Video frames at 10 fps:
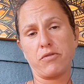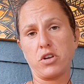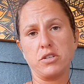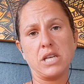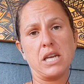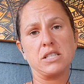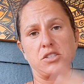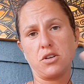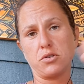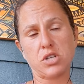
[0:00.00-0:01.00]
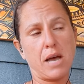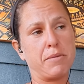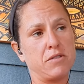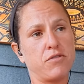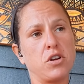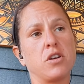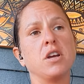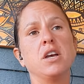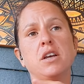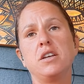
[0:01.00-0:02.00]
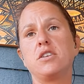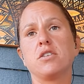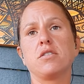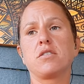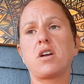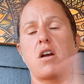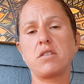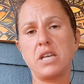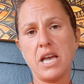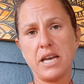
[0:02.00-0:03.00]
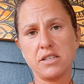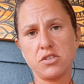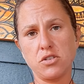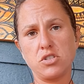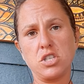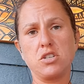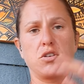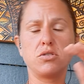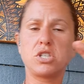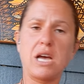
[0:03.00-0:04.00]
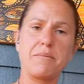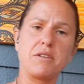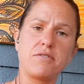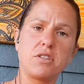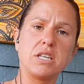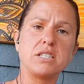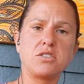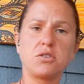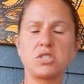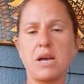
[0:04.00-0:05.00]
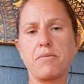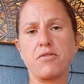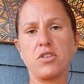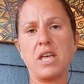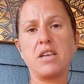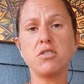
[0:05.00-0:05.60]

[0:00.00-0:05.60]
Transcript: for your dentist, you go shopping for your cardiac surgeon, you go shopping for this, you go shopping for that.